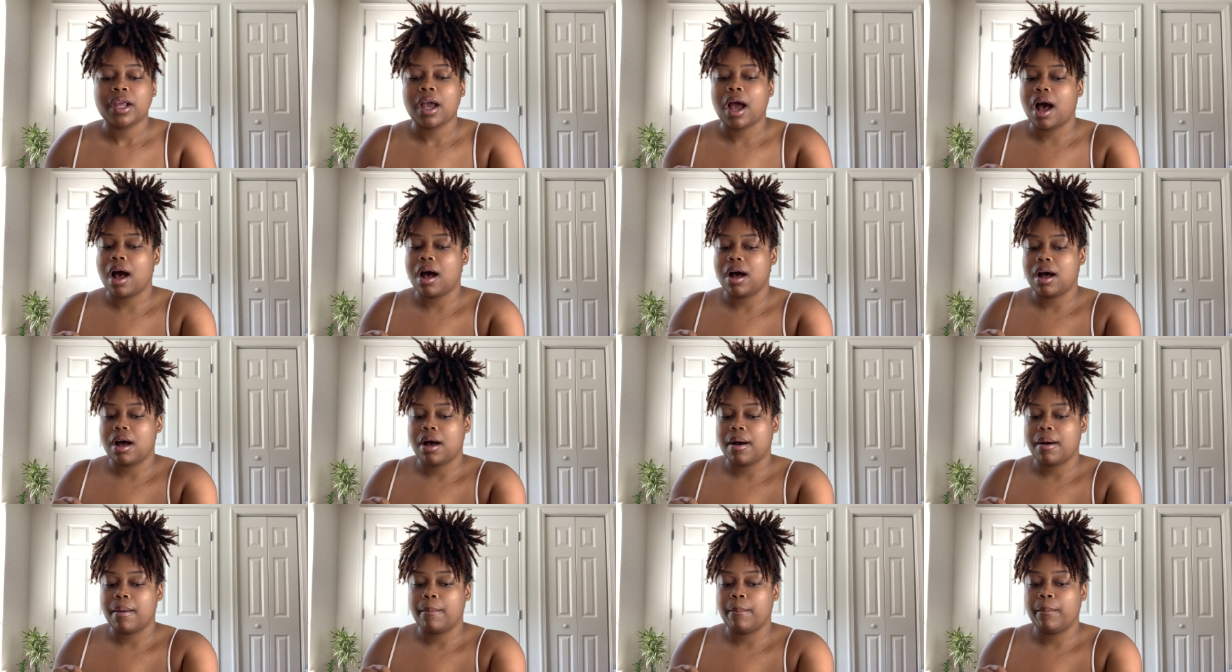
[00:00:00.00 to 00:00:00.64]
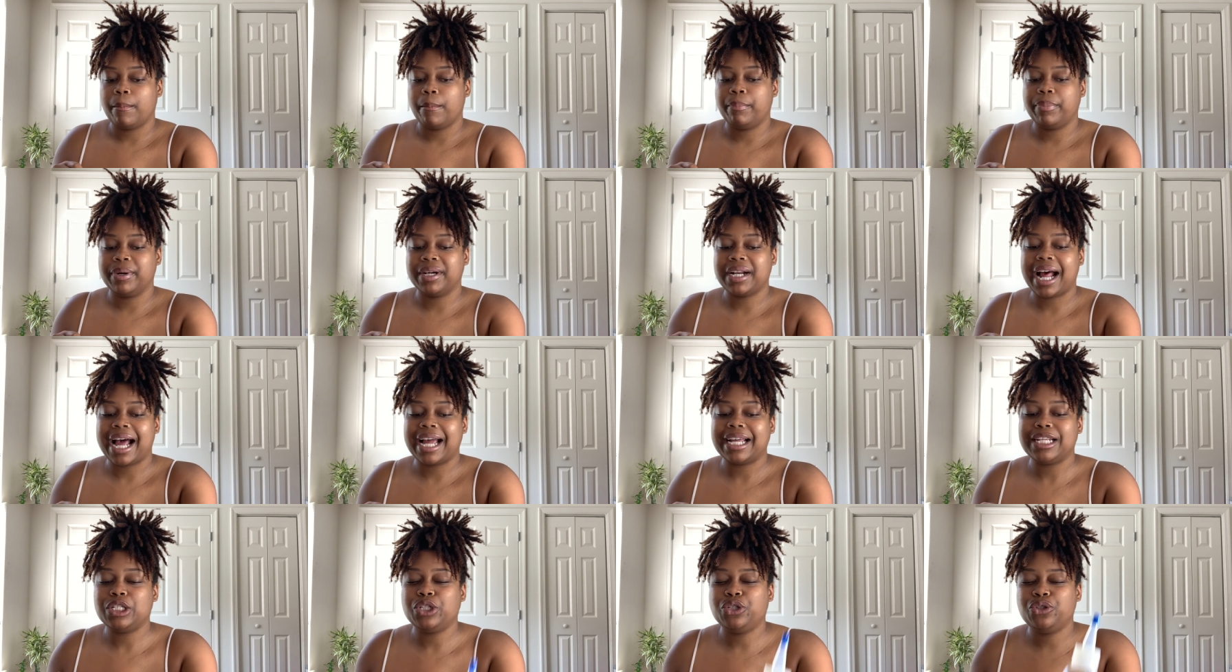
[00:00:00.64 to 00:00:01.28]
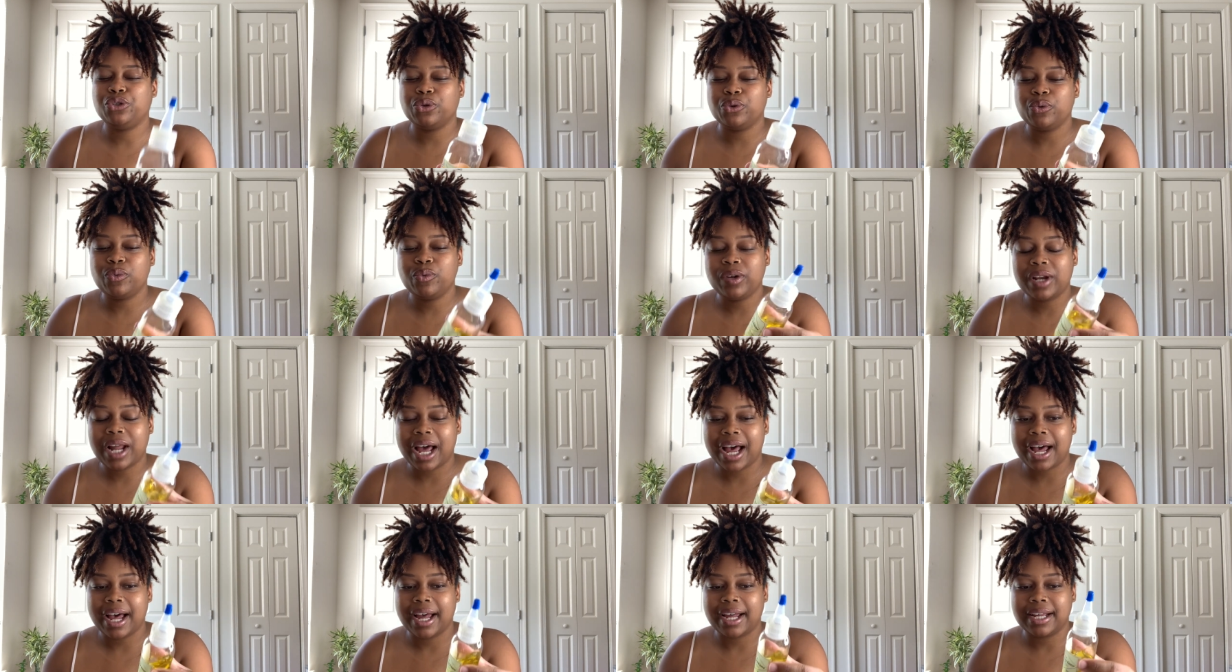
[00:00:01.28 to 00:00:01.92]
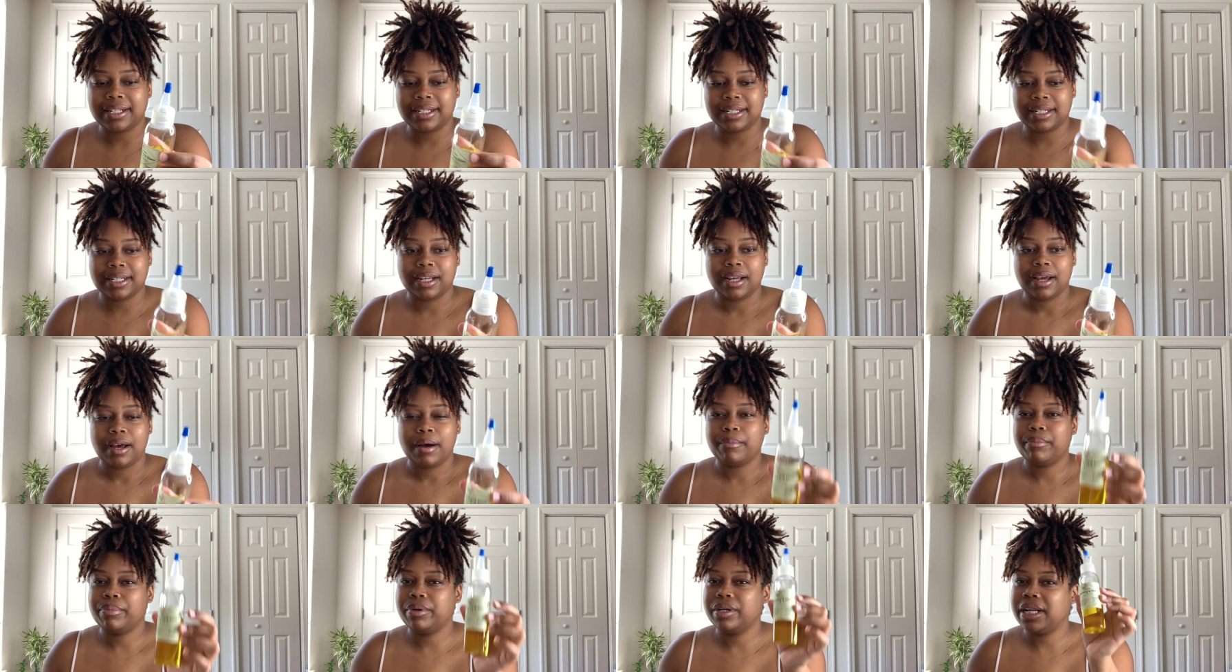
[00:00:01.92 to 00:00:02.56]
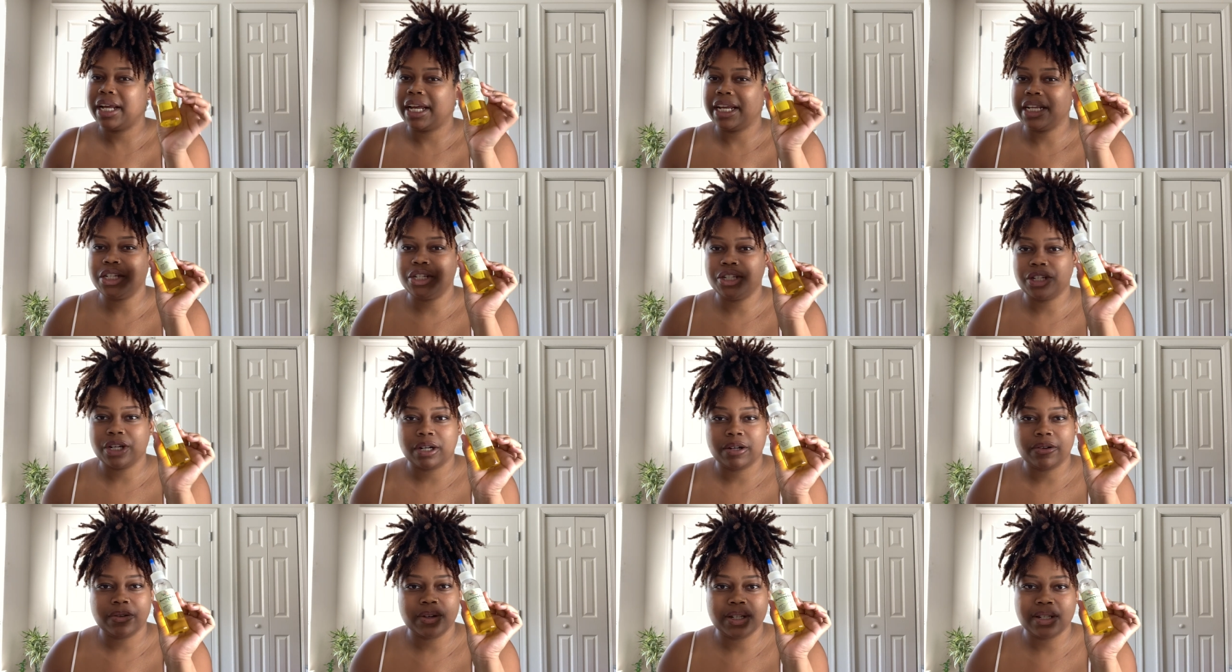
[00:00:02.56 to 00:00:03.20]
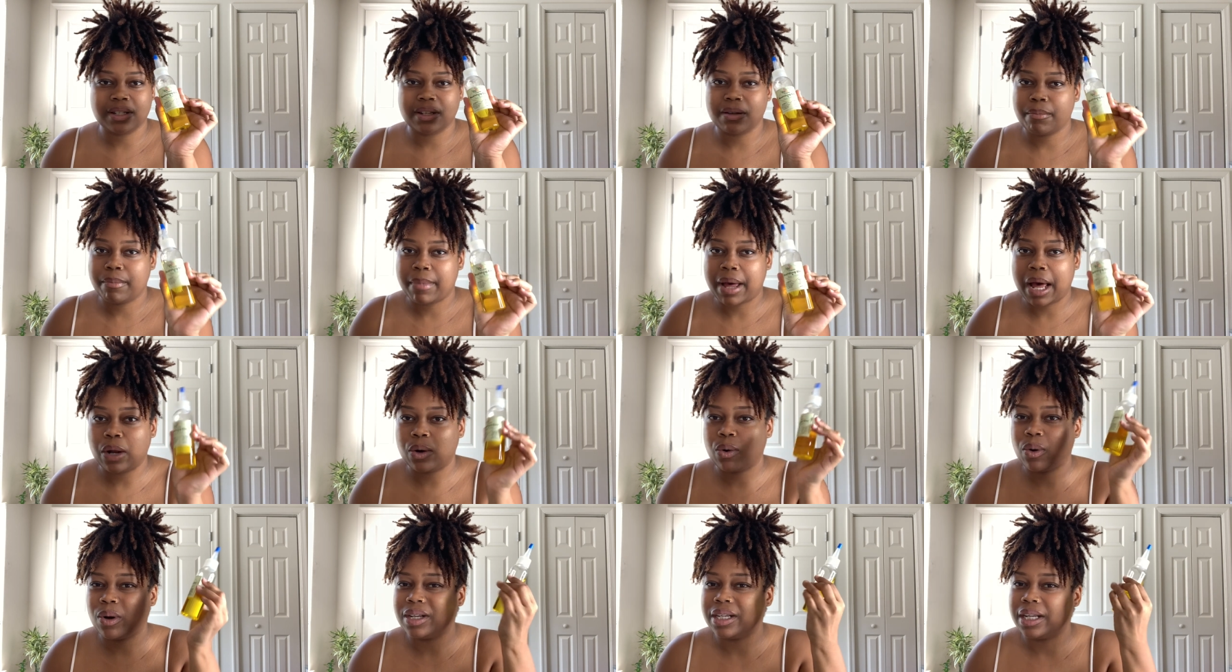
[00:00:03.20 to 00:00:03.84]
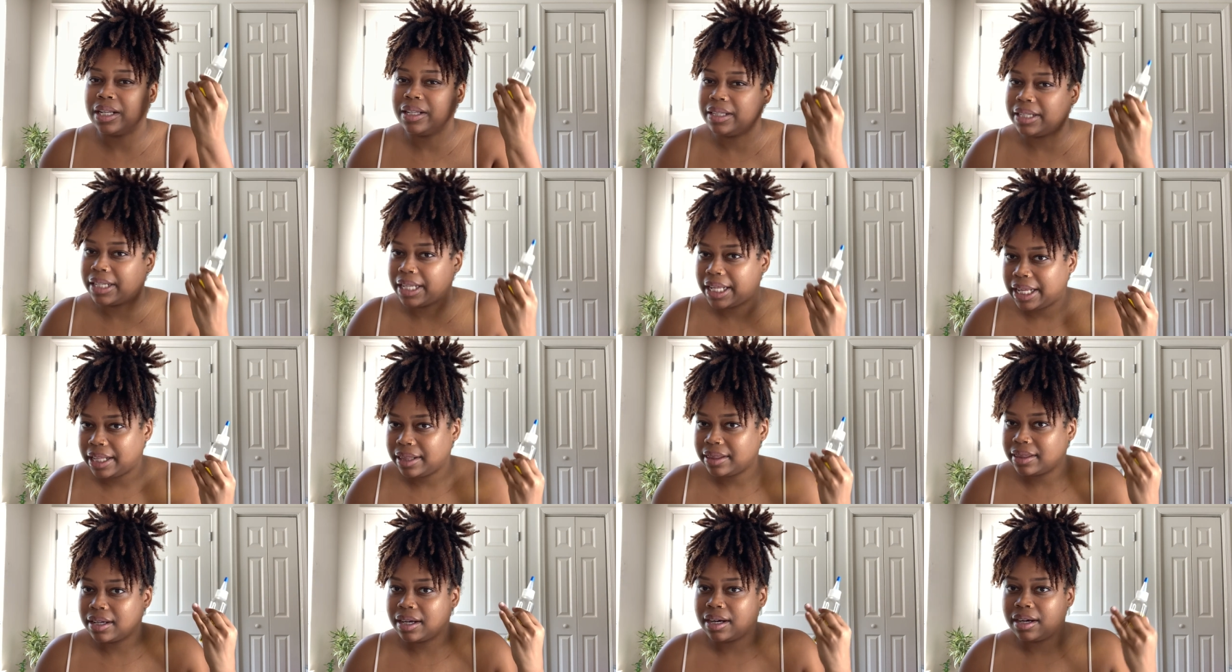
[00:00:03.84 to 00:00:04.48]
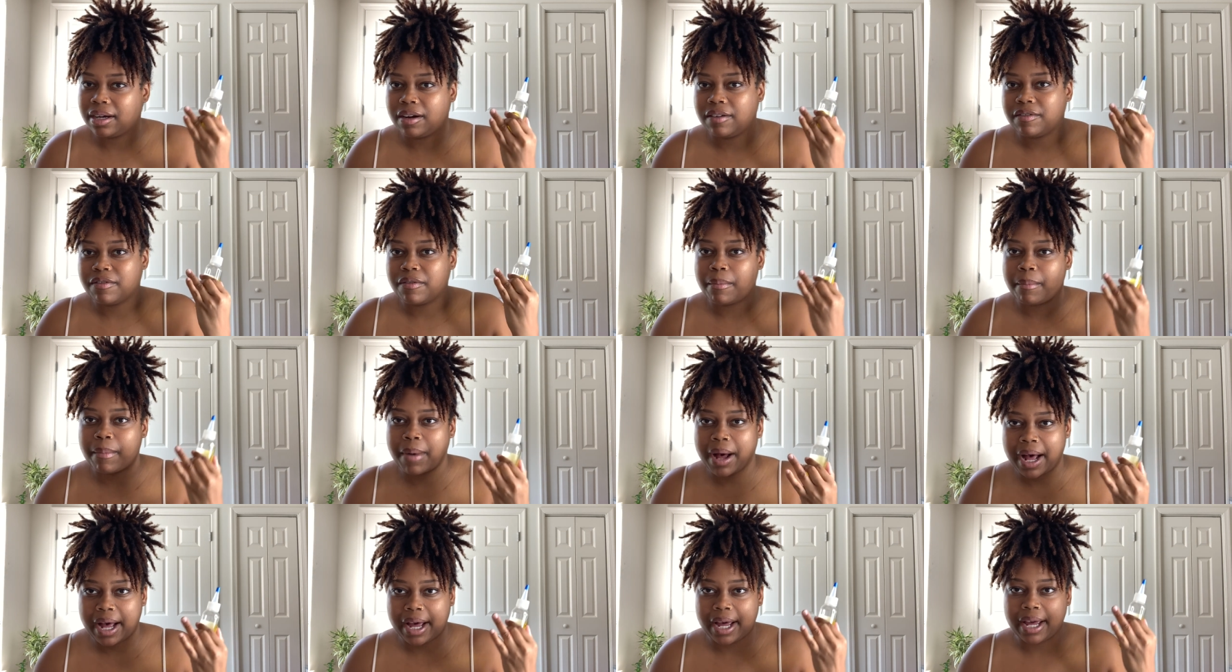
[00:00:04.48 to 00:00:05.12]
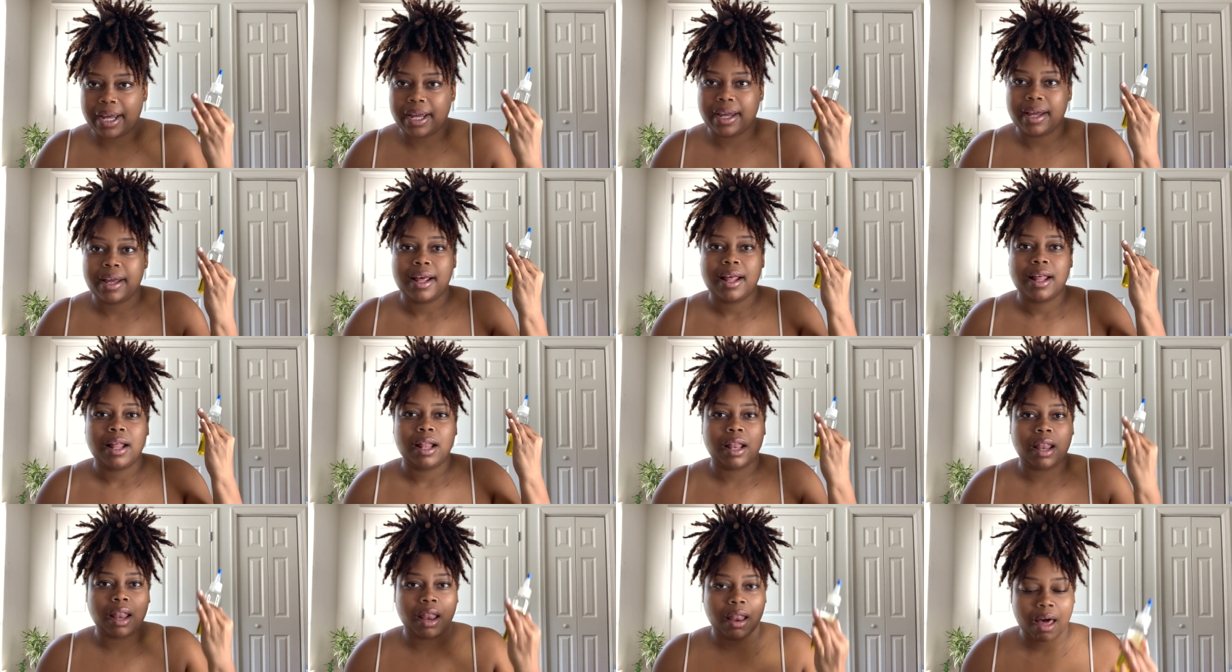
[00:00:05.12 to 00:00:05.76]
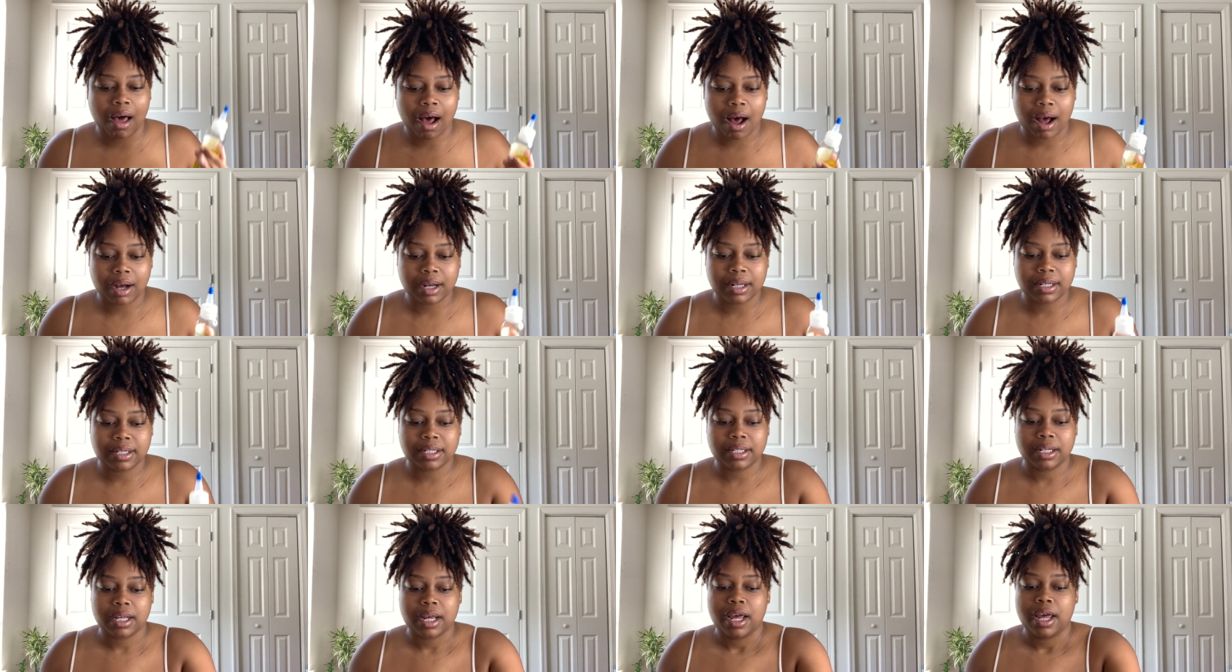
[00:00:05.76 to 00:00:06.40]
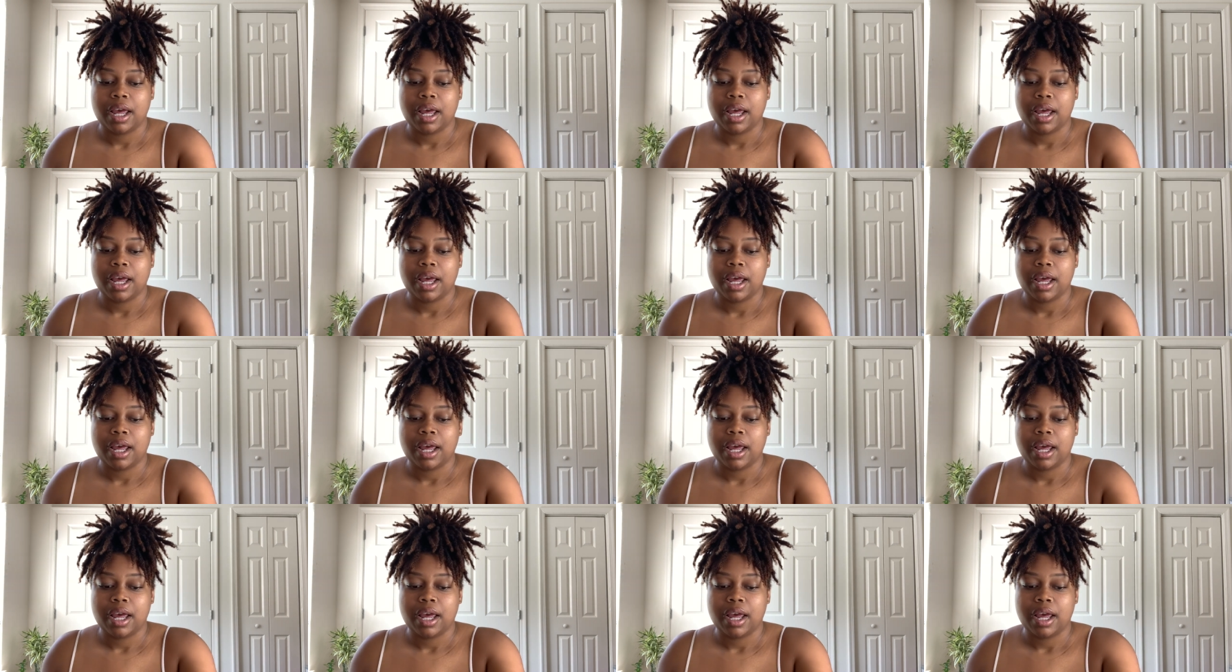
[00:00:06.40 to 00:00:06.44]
um, but I do not put a generous amount on the length of my locks.